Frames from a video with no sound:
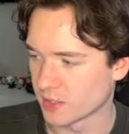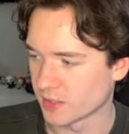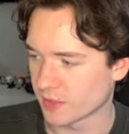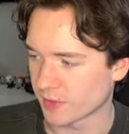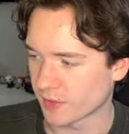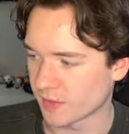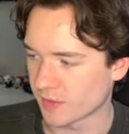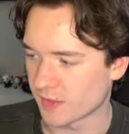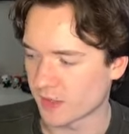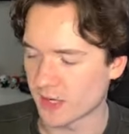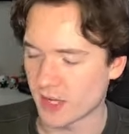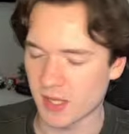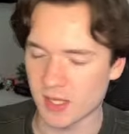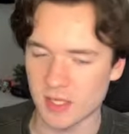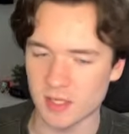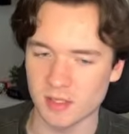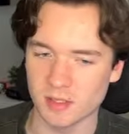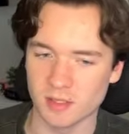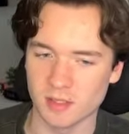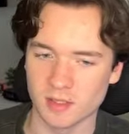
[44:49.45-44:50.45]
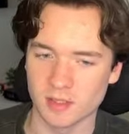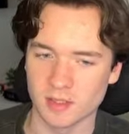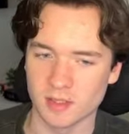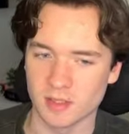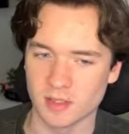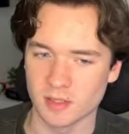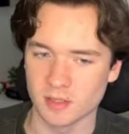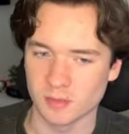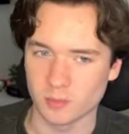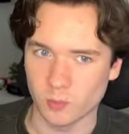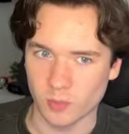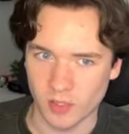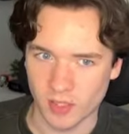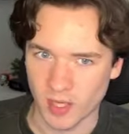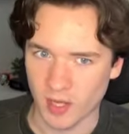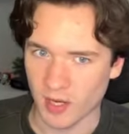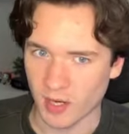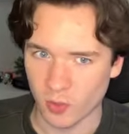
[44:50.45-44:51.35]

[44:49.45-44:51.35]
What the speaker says: I think tonight we can